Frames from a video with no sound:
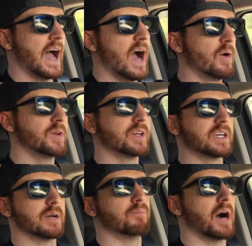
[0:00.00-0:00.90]
how you
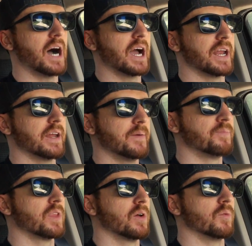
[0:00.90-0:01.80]
can combine
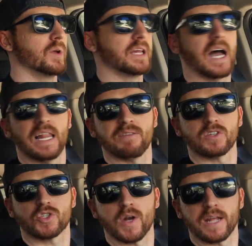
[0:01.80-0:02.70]
really high
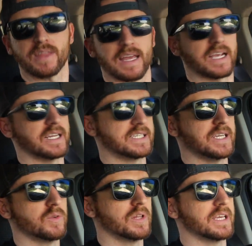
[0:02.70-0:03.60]
level strength and
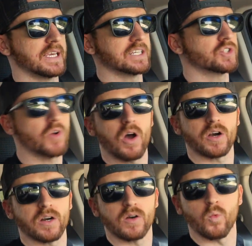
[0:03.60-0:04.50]
continually get
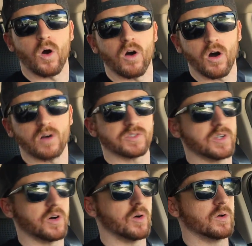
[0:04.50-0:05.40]
stronger while
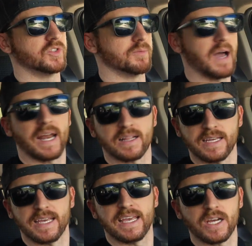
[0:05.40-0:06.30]
also
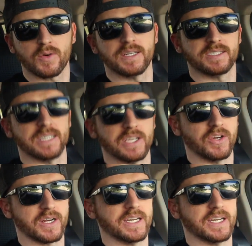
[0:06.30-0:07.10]
dramatically increasing your